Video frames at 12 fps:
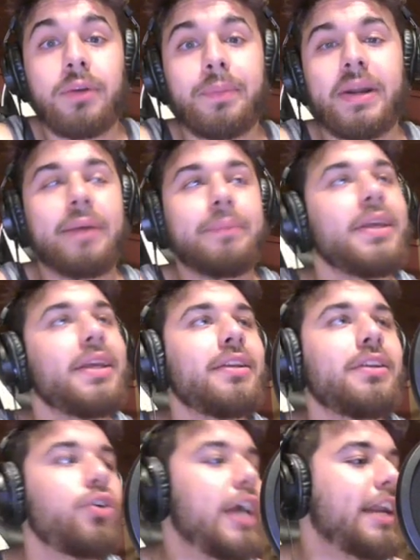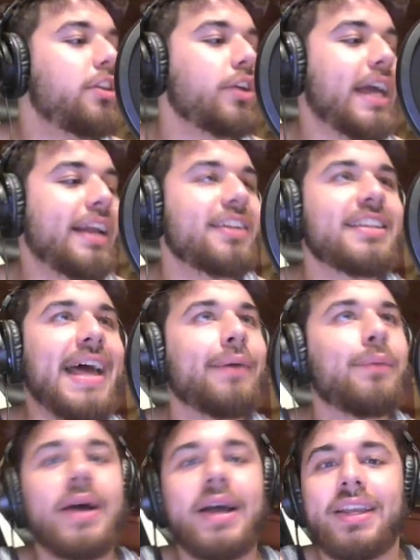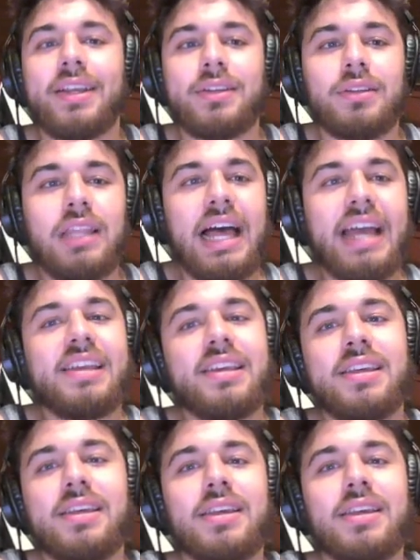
but I mean, you got to look at it that way. Like,